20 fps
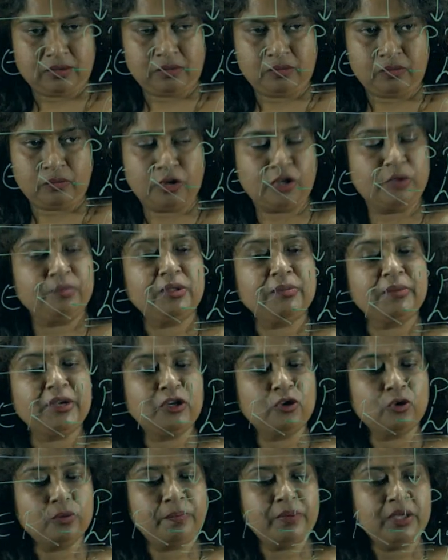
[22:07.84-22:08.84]
what do you mean by
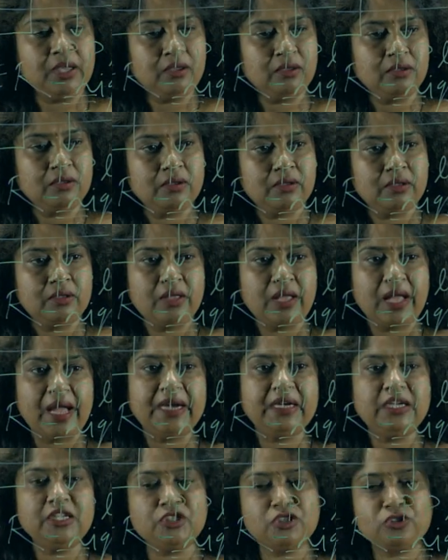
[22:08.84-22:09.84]
doping?
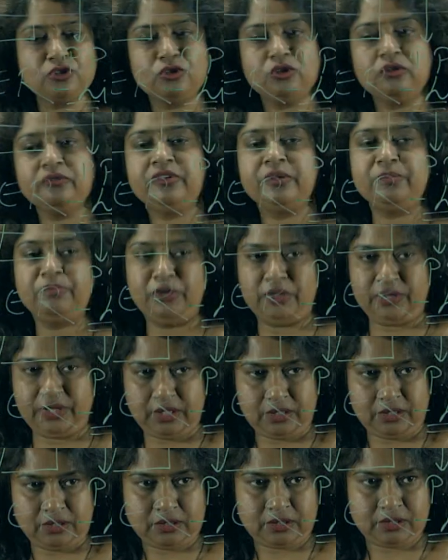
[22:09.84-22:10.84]
Addition of
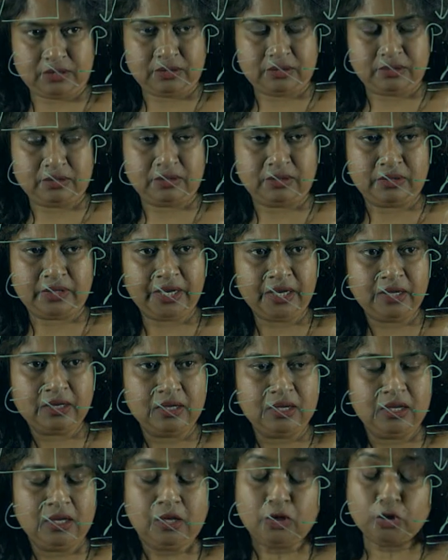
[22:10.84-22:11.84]
impurities, right.
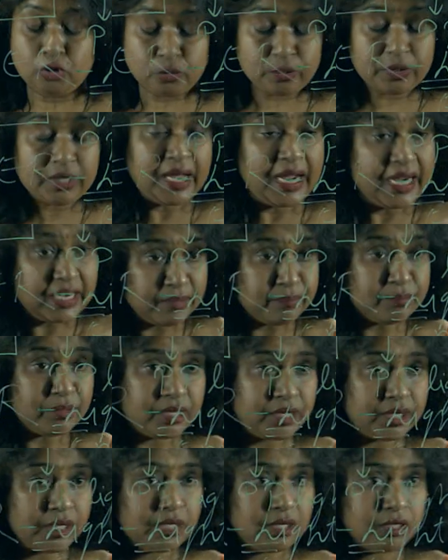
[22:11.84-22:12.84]
Do we add
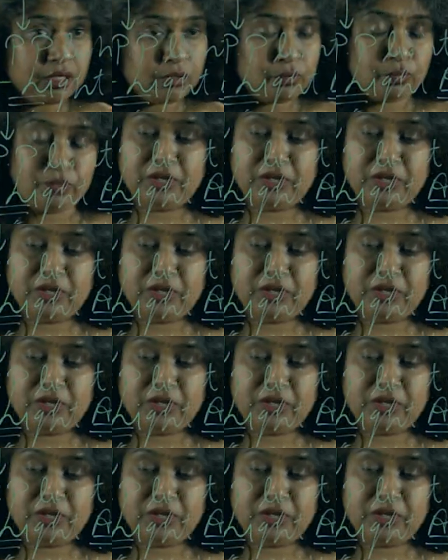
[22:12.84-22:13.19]
impurity? We